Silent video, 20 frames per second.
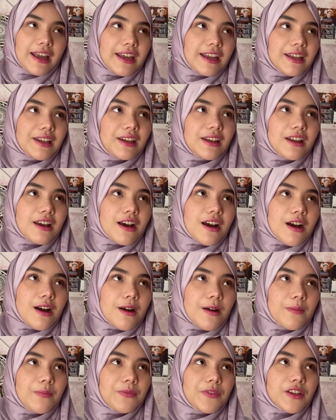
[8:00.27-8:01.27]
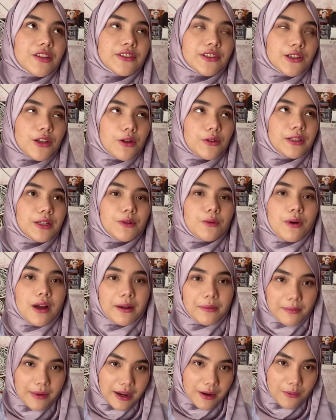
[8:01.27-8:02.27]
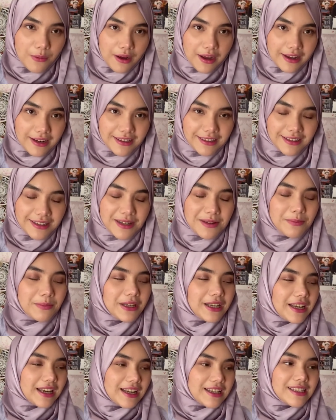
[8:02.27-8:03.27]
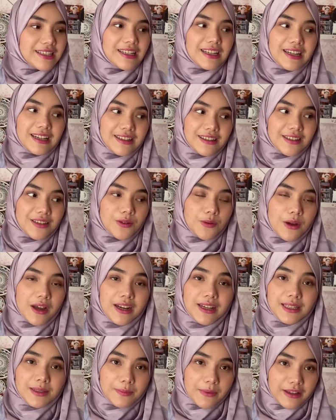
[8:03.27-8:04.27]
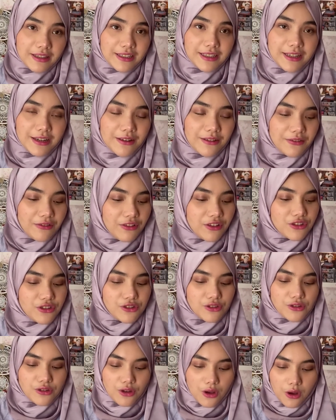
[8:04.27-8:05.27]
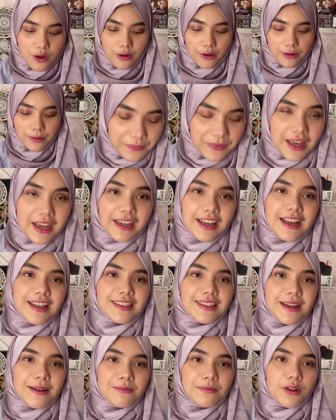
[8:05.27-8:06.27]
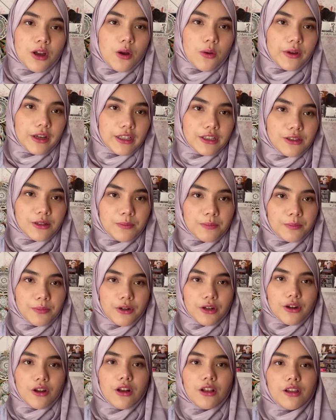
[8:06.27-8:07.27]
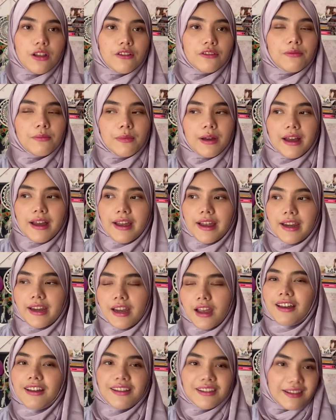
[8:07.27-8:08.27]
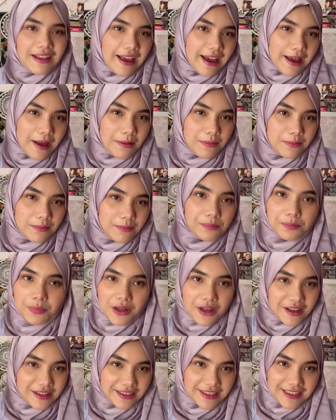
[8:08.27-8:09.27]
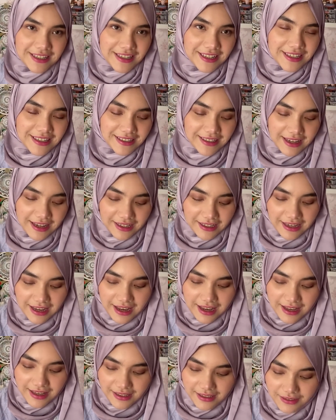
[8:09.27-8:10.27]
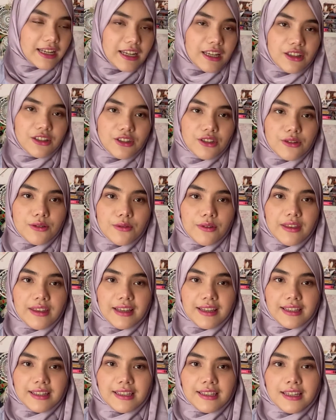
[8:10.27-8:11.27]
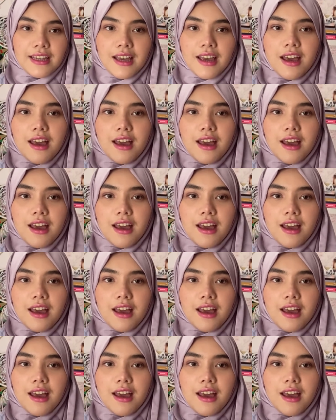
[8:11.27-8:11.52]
it slowly one by one because it is quite expensive. So I guess I'm going to put all of my glam purses, I guess, into this